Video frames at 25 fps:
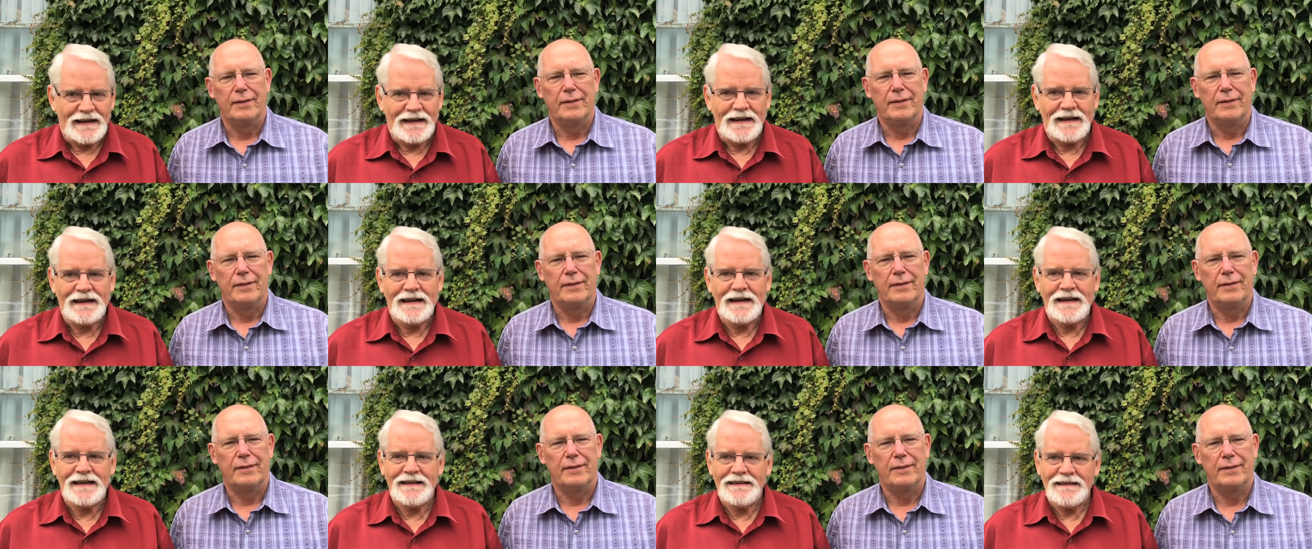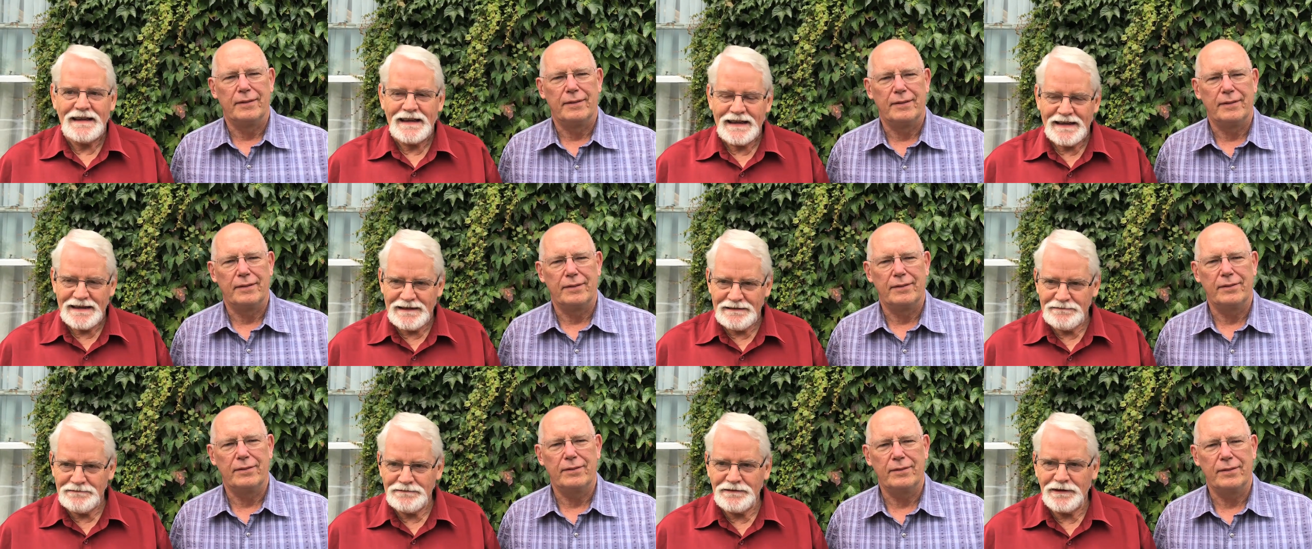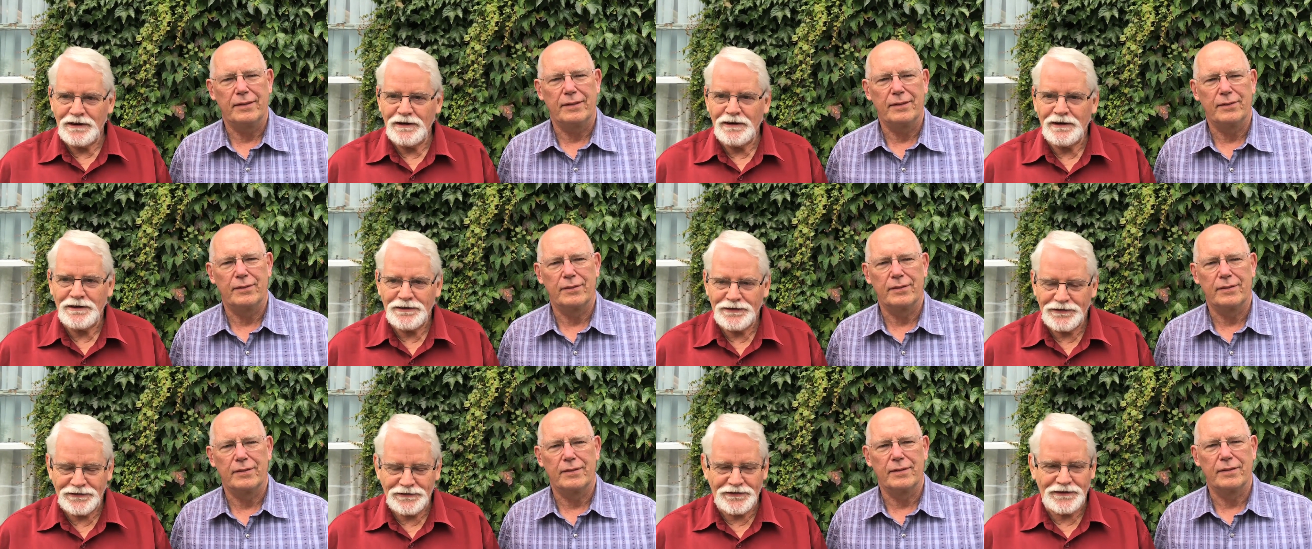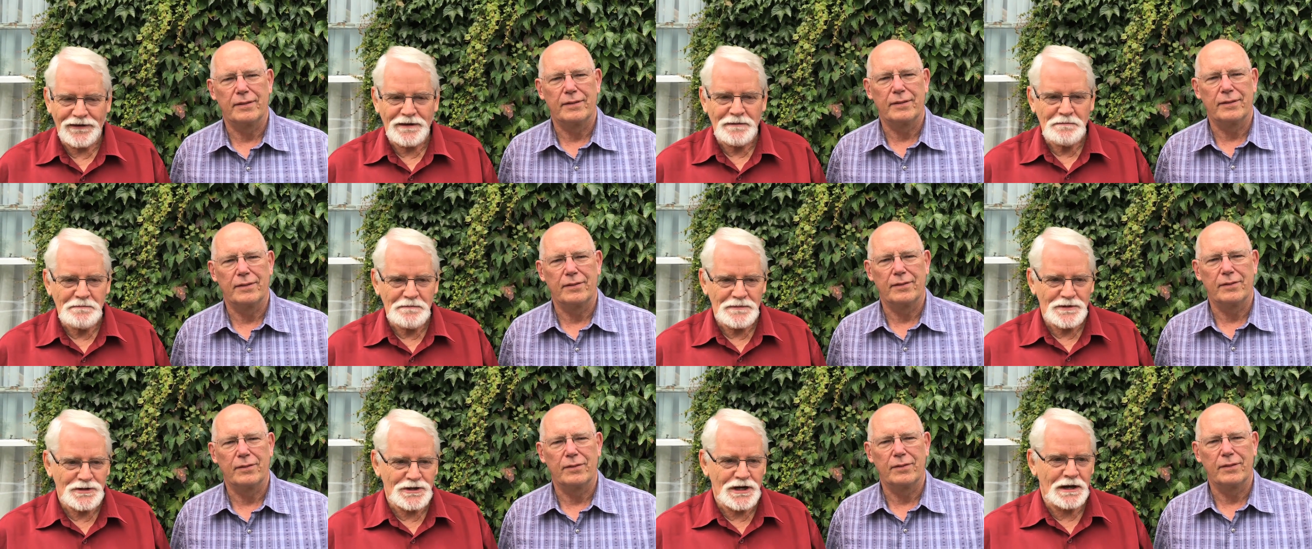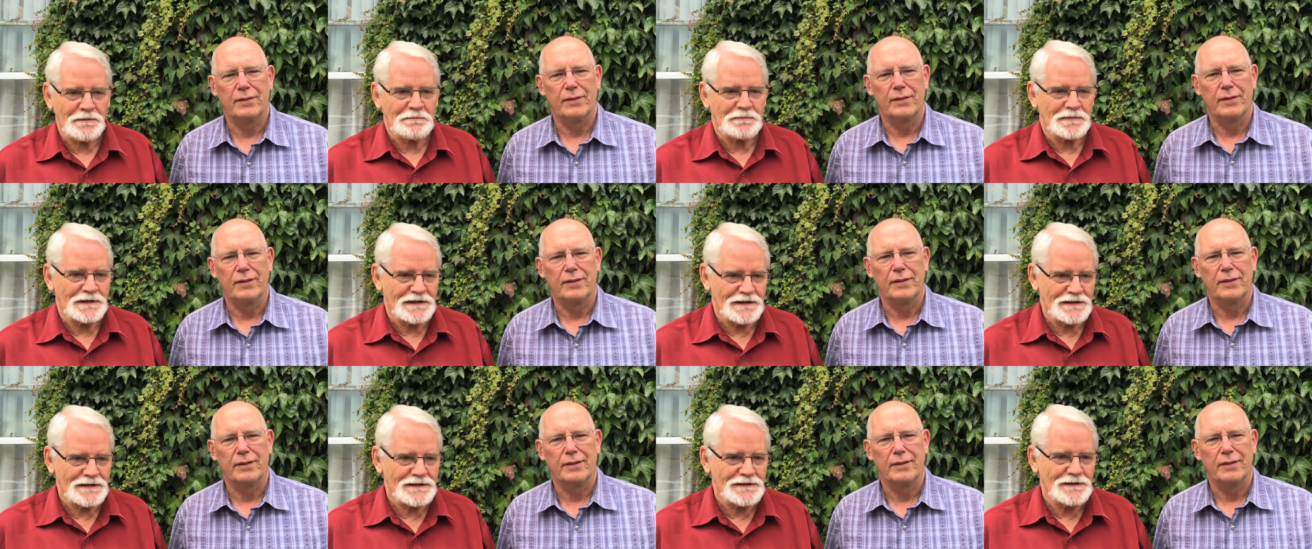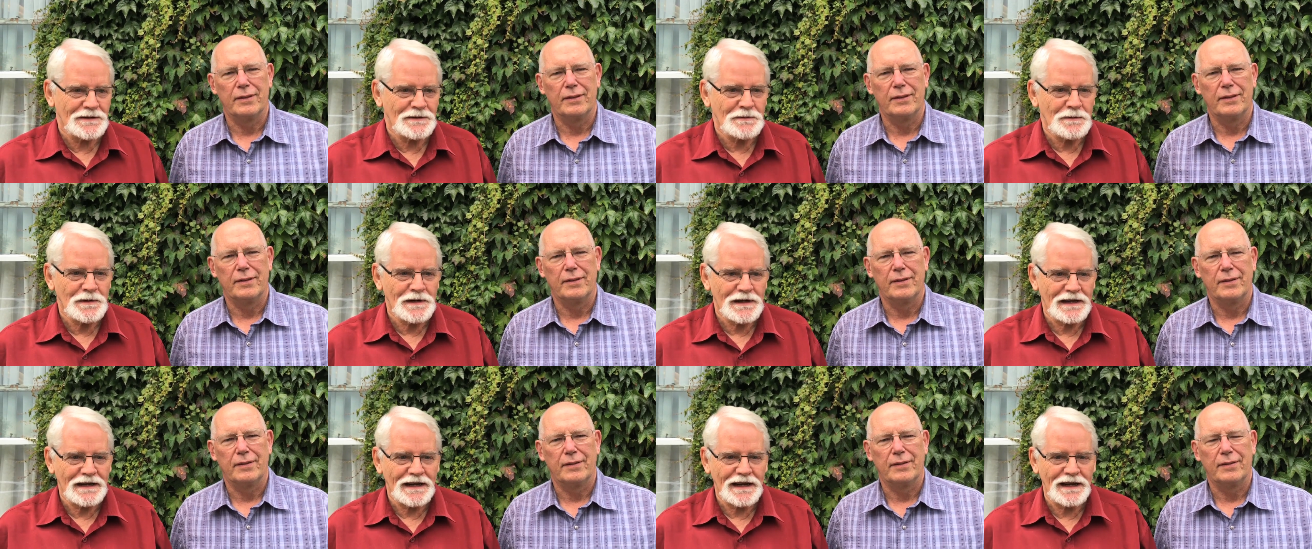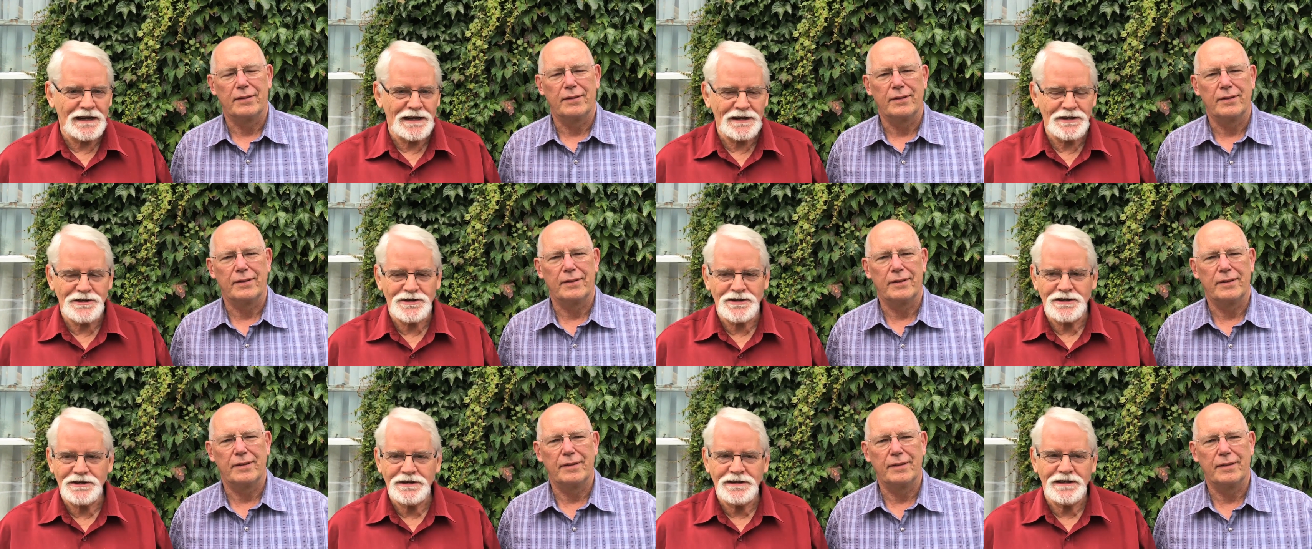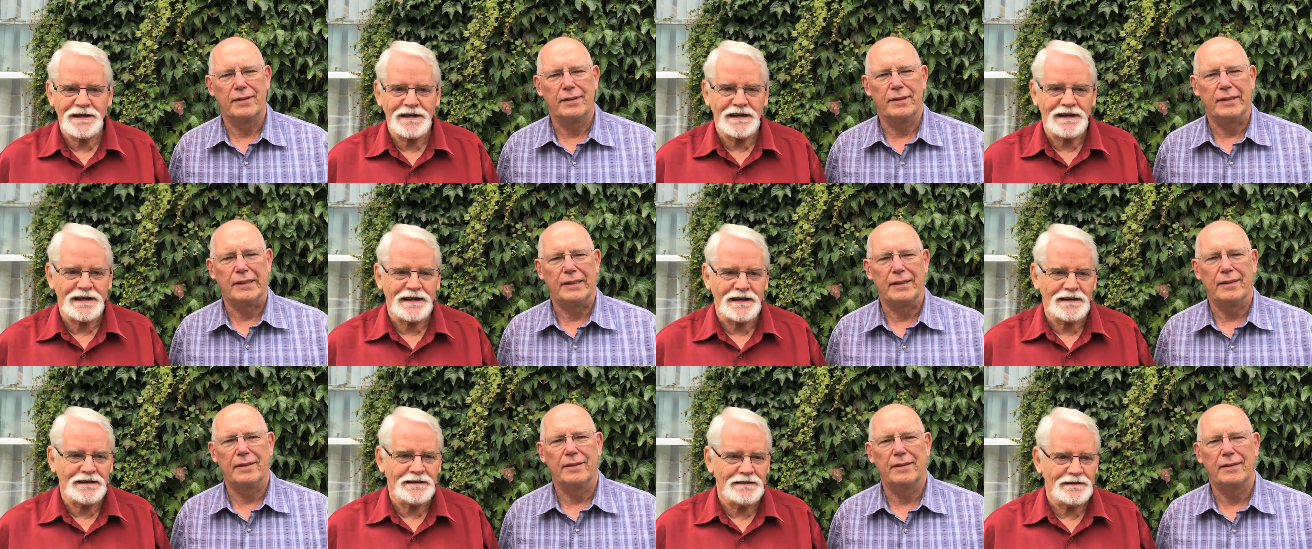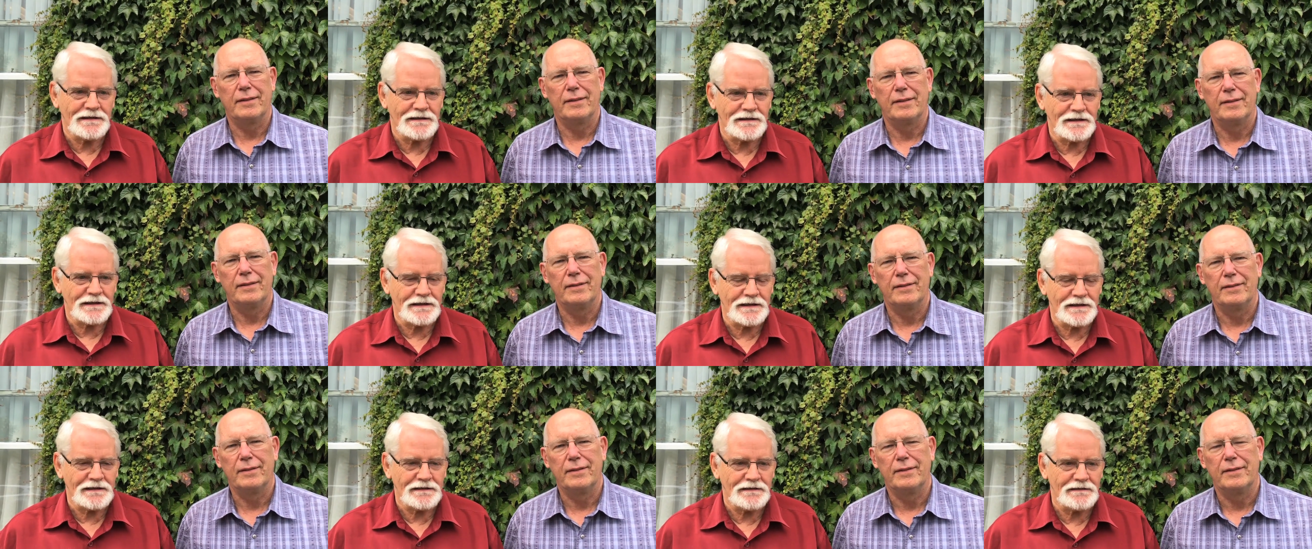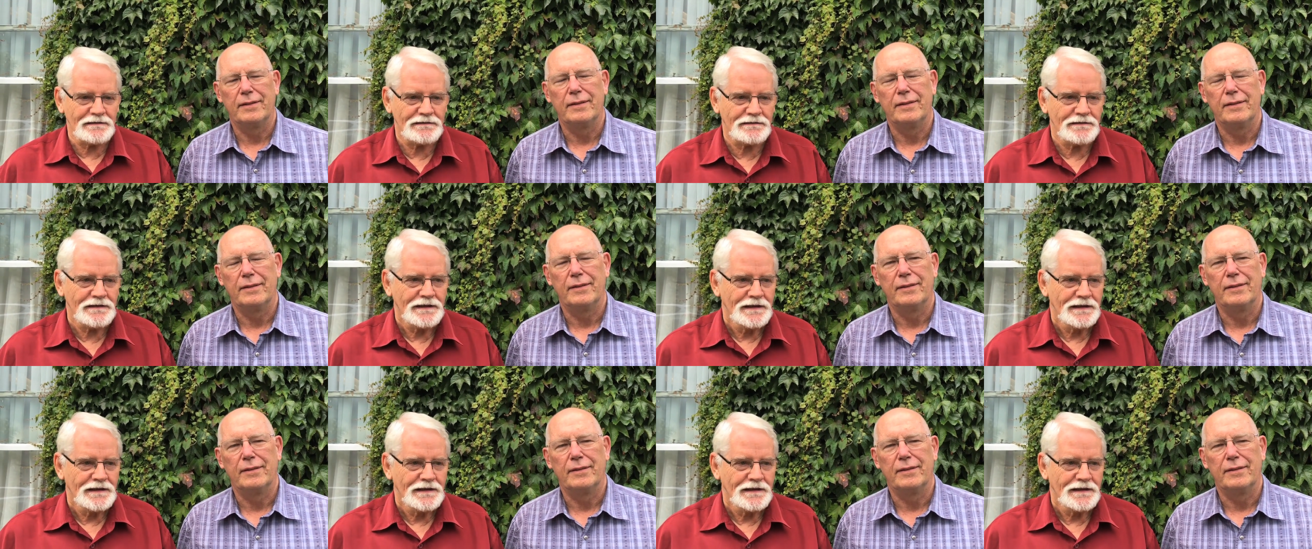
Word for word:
Speaker 1: I have lost some chapters on one occasion and uh,